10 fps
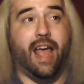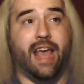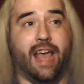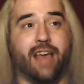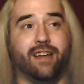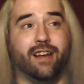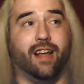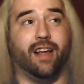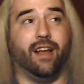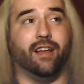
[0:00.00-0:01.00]
And
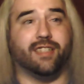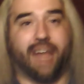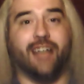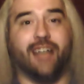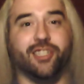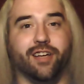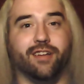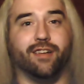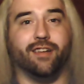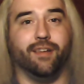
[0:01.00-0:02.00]
Sasha,